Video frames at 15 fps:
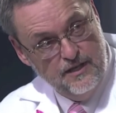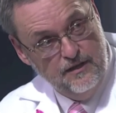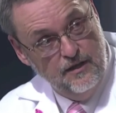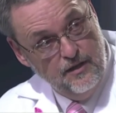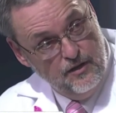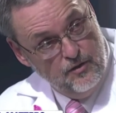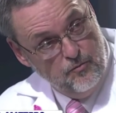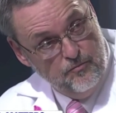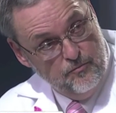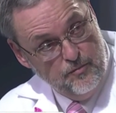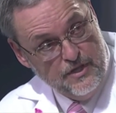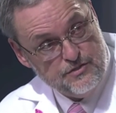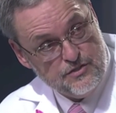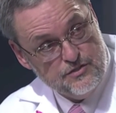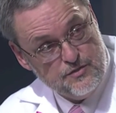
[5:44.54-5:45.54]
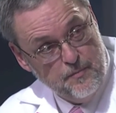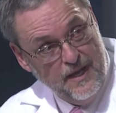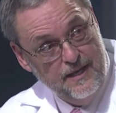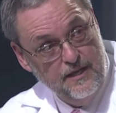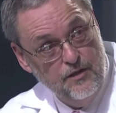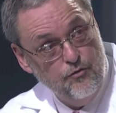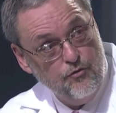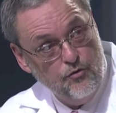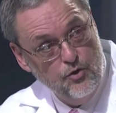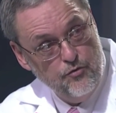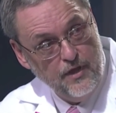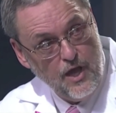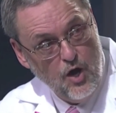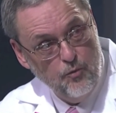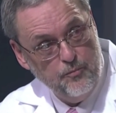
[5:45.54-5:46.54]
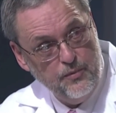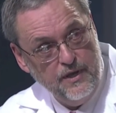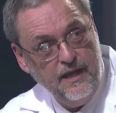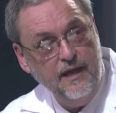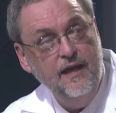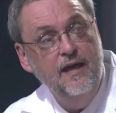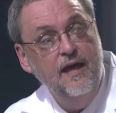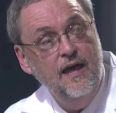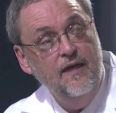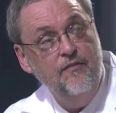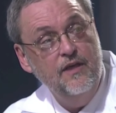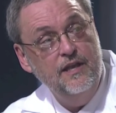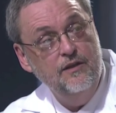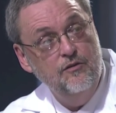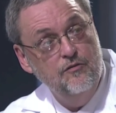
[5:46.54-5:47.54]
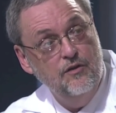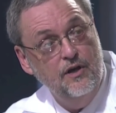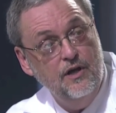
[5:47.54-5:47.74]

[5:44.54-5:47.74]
can be suspended through the opening and then